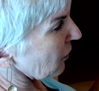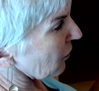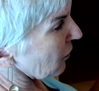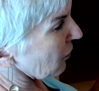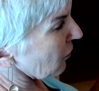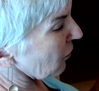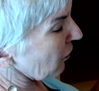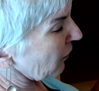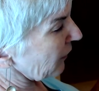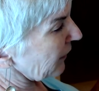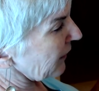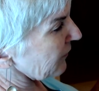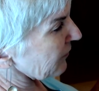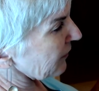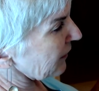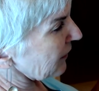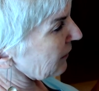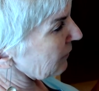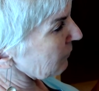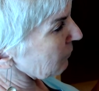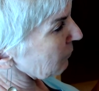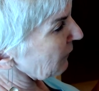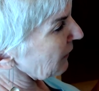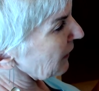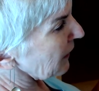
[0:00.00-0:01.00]
or even,
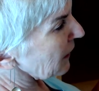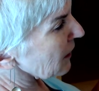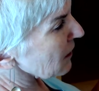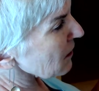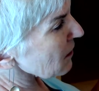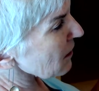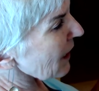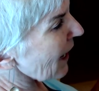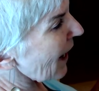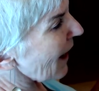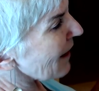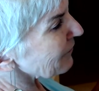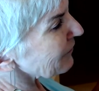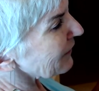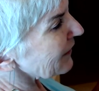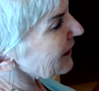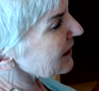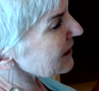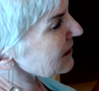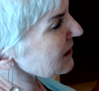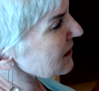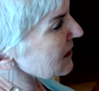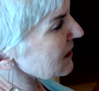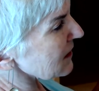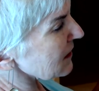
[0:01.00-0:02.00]
here, have
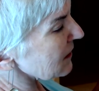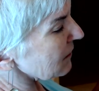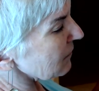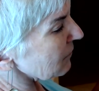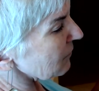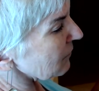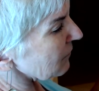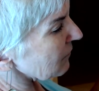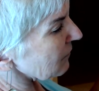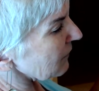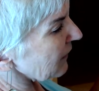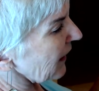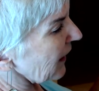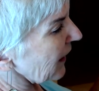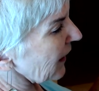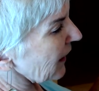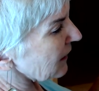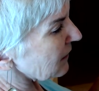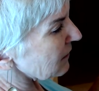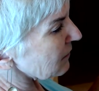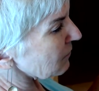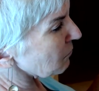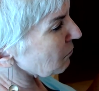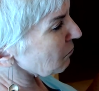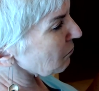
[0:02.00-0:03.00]
this,
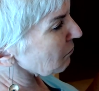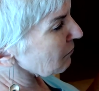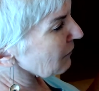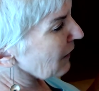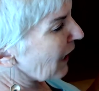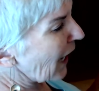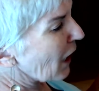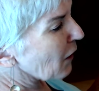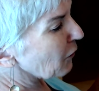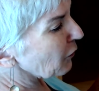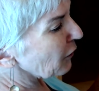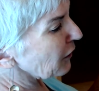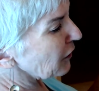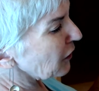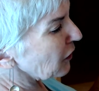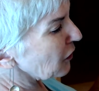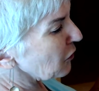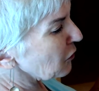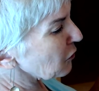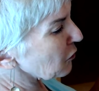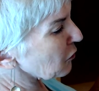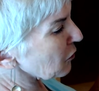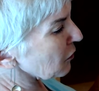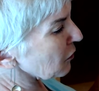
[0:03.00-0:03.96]
and how are you?